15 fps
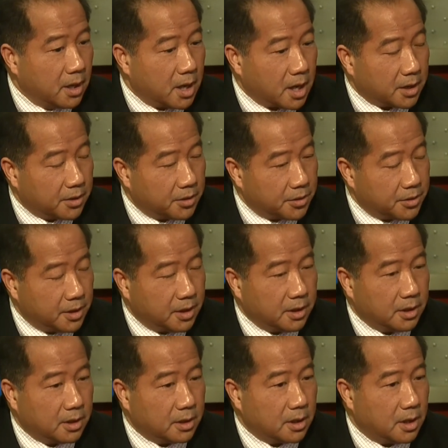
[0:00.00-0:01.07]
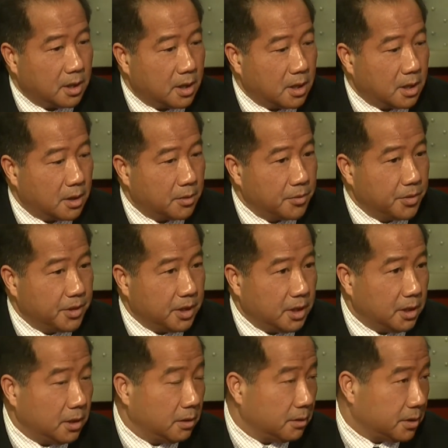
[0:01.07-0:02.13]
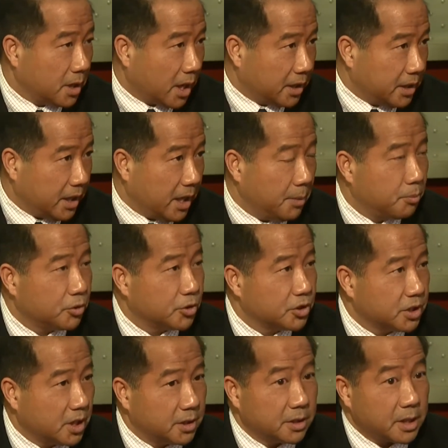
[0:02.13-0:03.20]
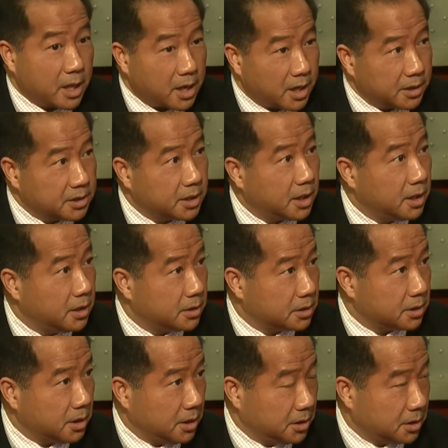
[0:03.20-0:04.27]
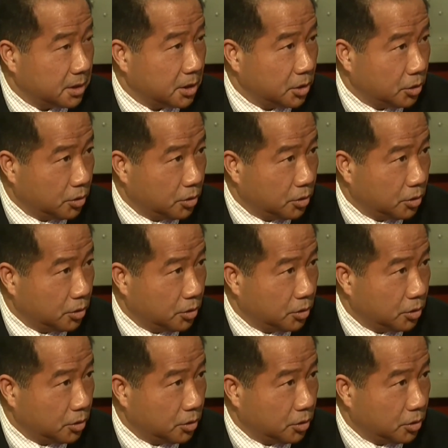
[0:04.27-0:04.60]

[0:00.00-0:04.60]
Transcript: I think uh, the 98% that I say is, is the